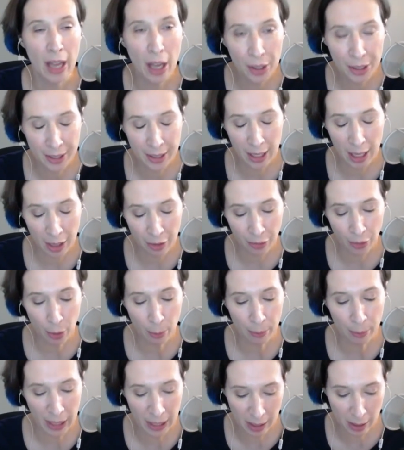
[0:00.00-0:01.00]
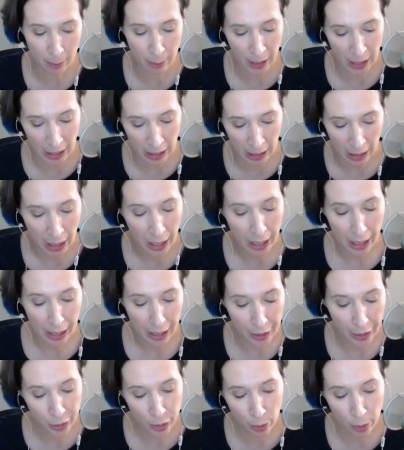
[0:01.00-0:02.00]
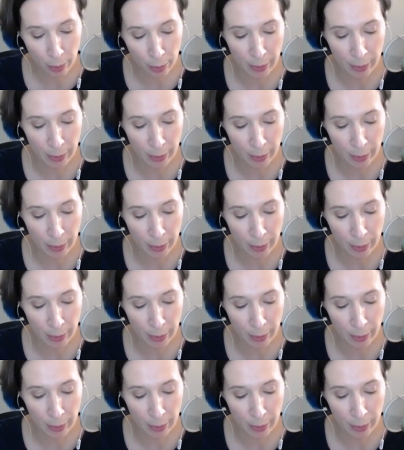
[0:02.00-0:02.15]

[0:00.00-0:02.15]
I'll say for Bixby, here's where